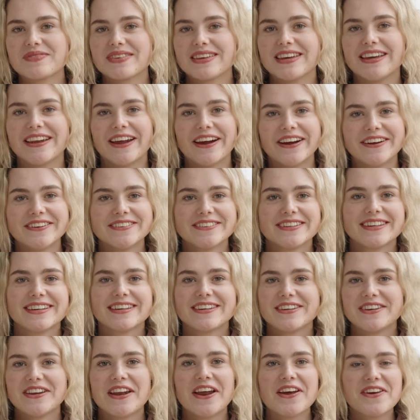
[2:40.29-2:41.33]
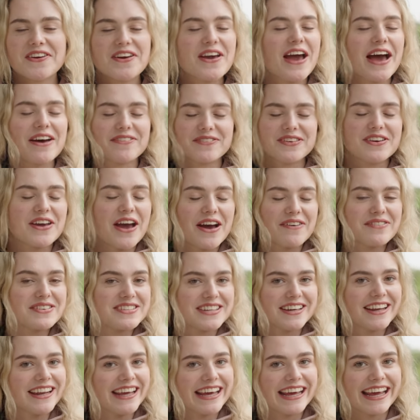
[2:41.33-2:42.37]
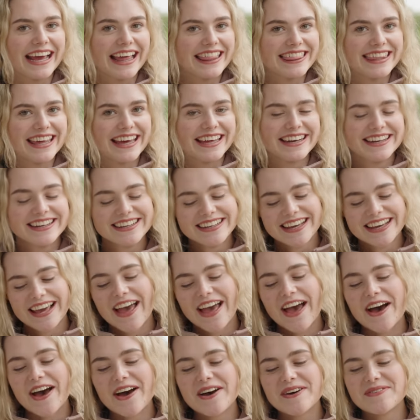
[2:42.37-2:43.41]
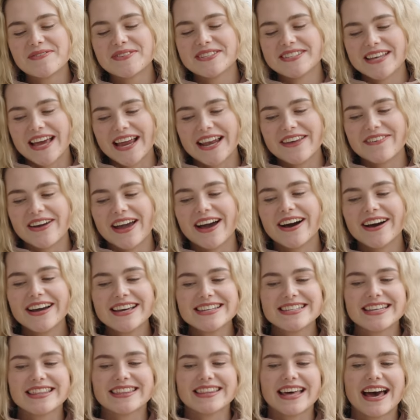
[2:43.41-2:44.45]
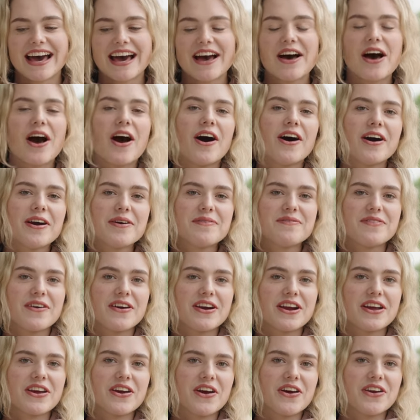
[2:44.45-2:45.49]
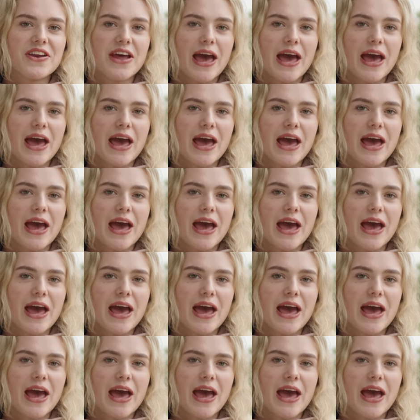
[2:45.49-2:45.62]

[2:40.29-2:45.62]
you know, you haven't done it again then. So anyway, I did that. I'm very good